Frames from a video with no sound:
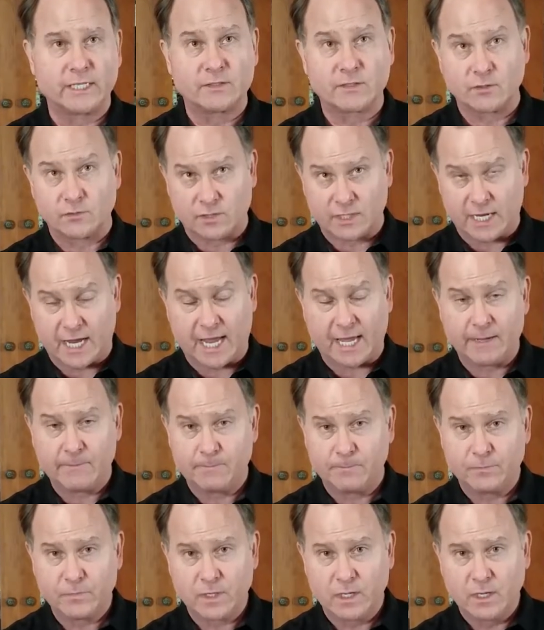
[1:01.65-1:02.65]
So today,
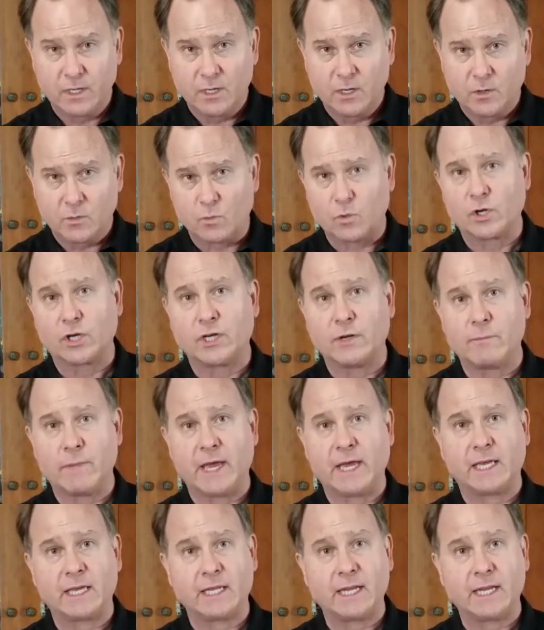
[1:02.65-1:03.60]
we're gonna make an